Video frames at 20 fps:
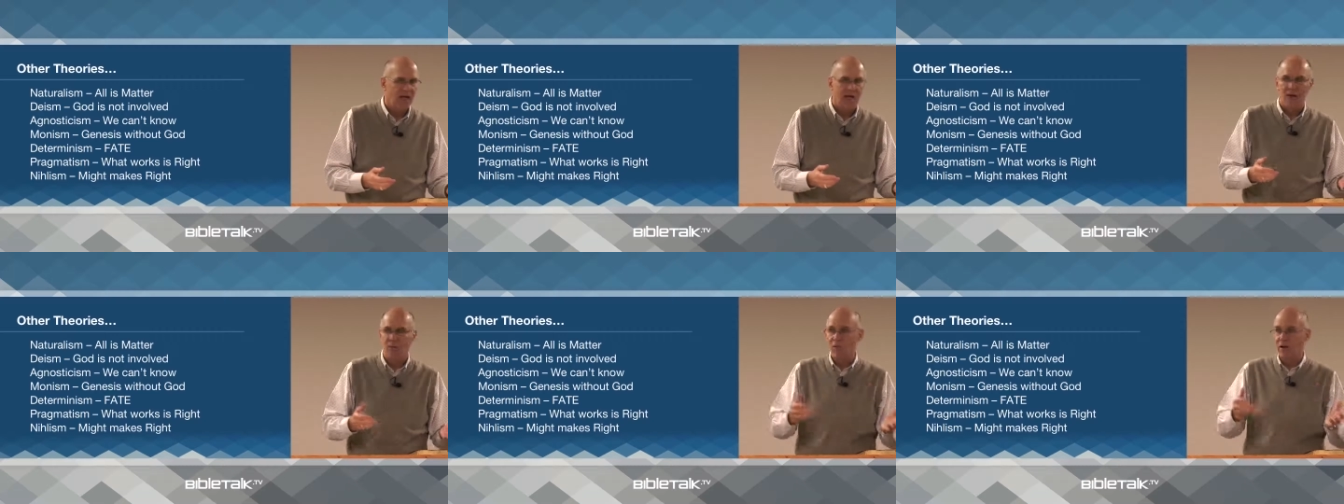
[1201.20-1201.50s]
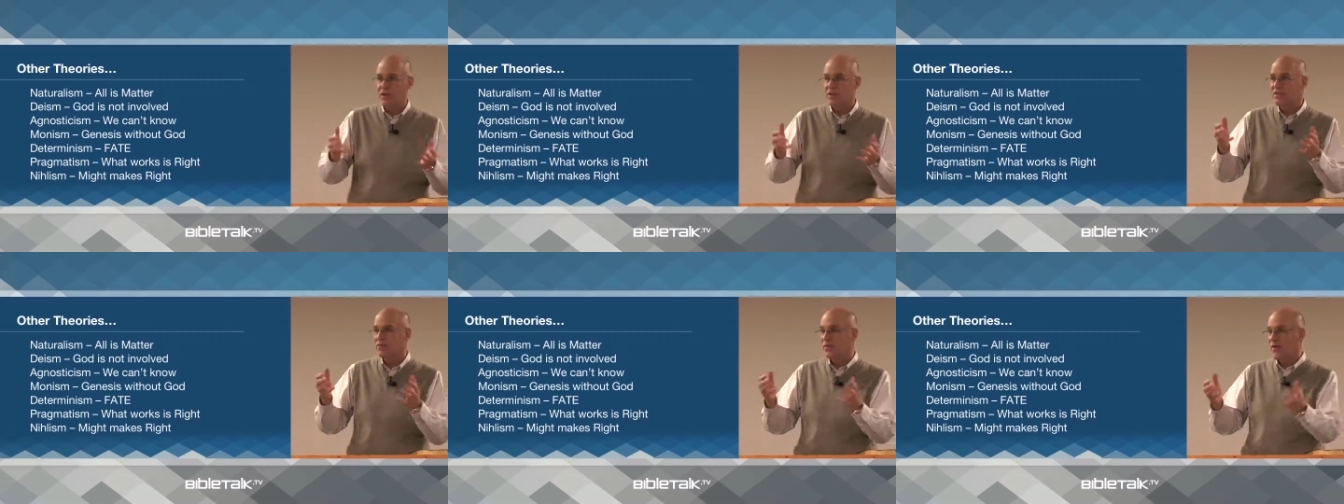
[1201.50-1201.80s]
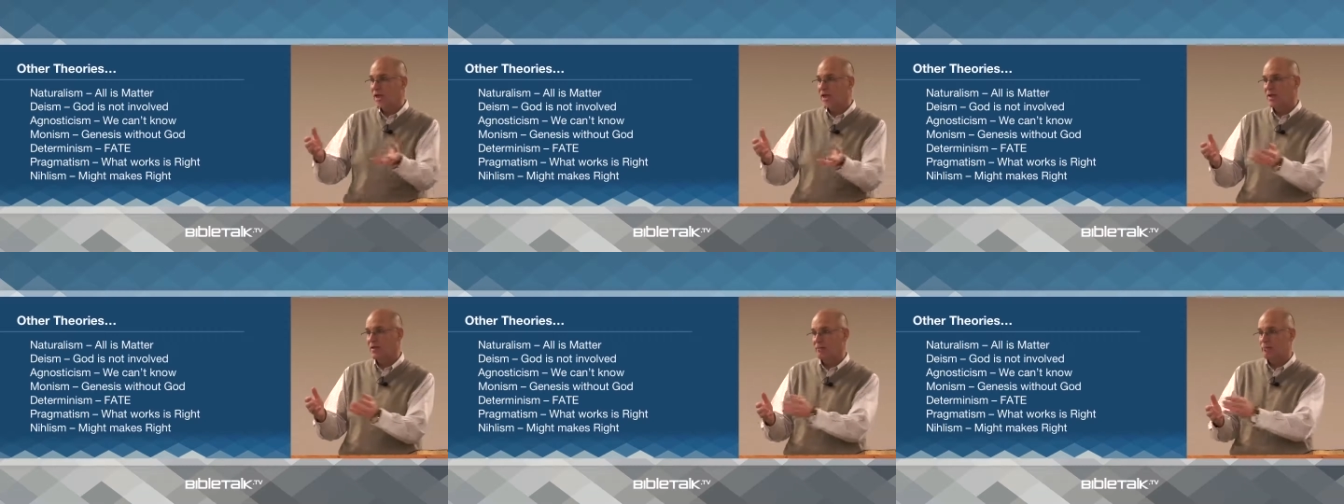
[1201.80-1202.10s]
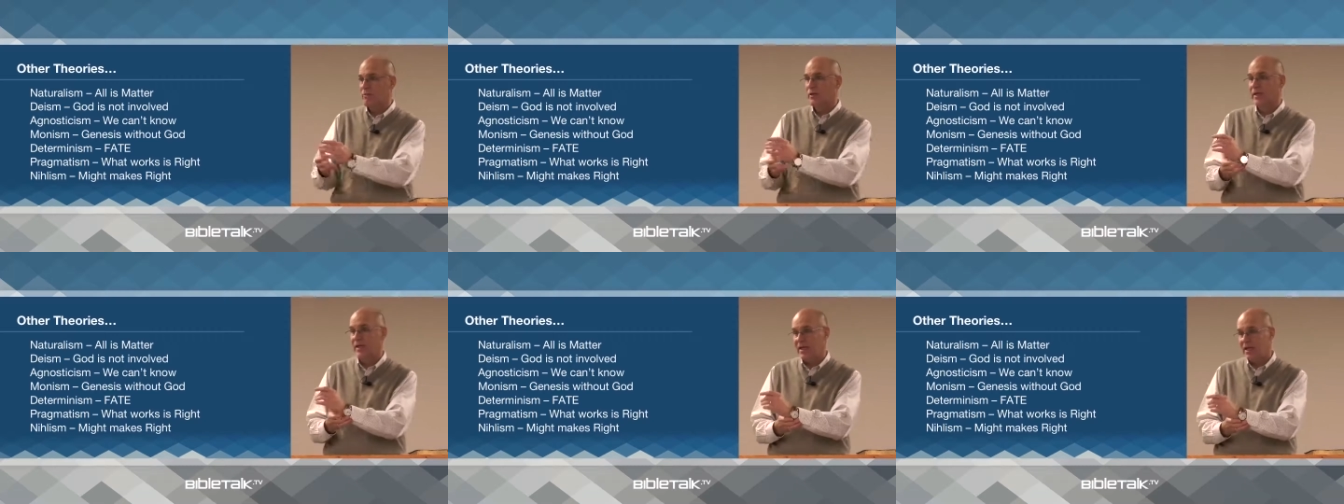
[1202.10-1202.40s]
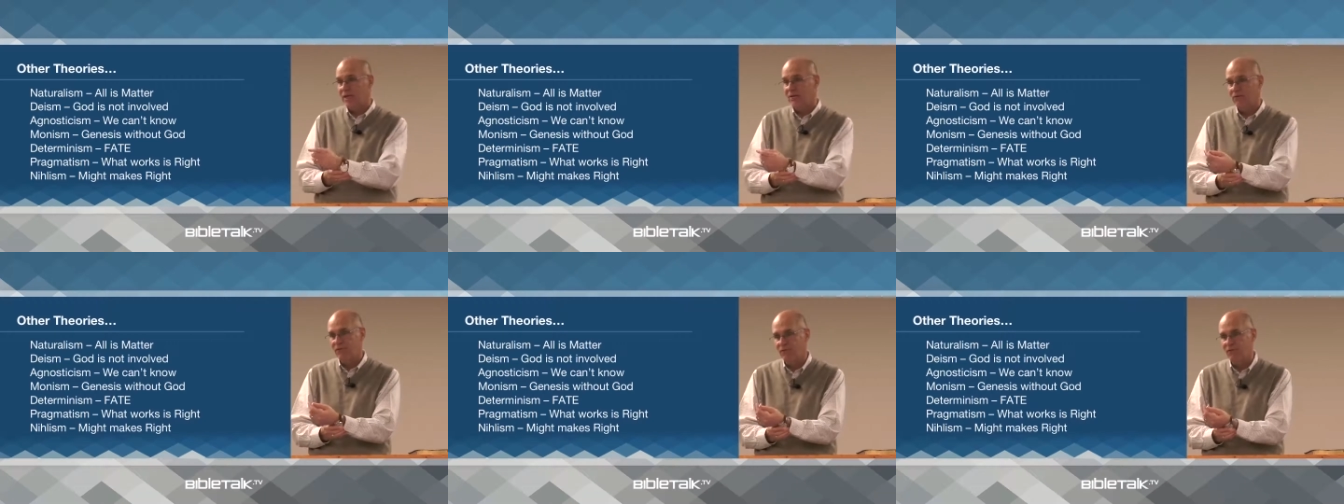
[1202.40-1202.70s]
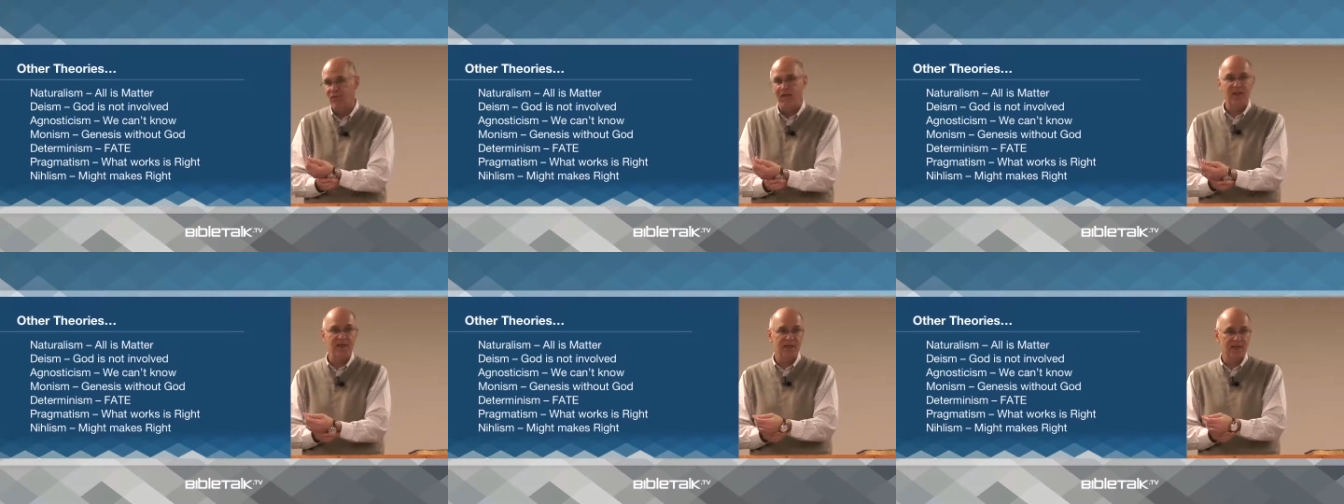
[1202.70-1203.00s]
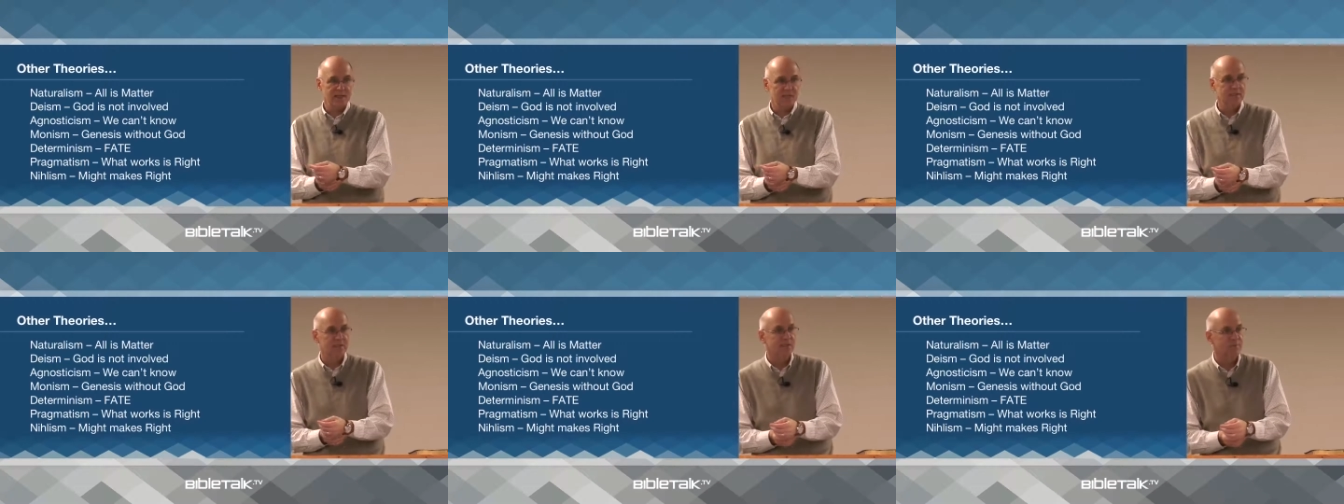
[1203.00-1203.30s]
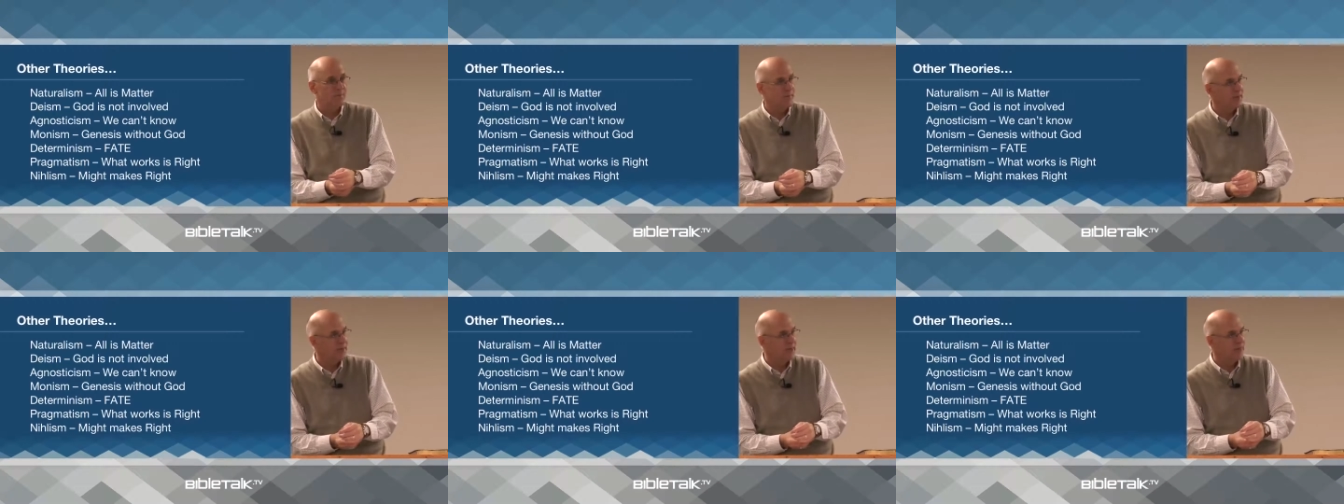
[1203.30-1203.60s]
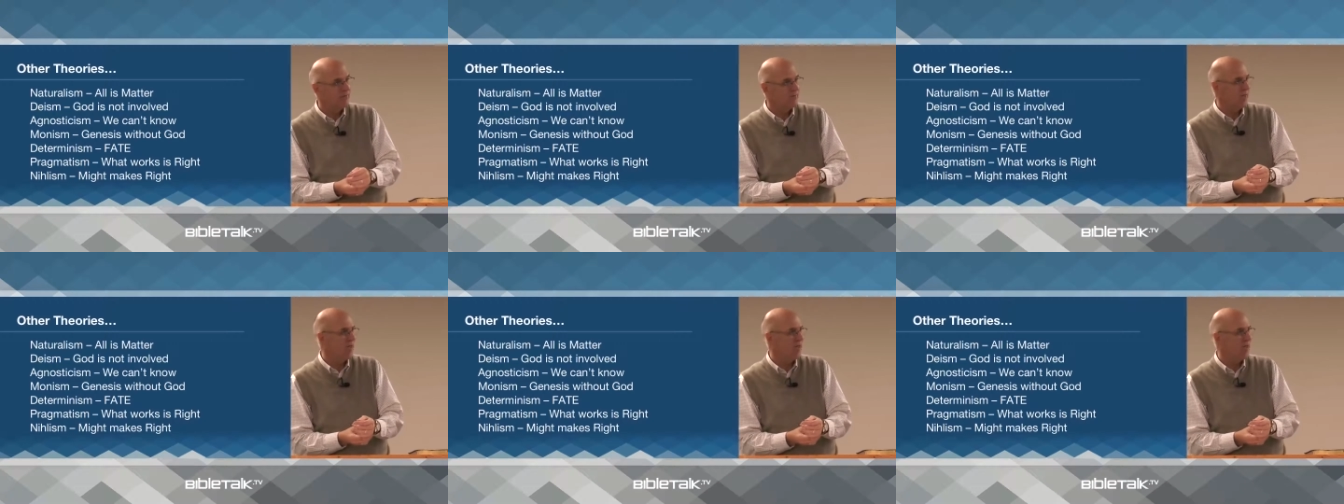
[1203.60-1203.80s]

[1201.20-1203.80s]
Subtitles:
And what does fatalists believe?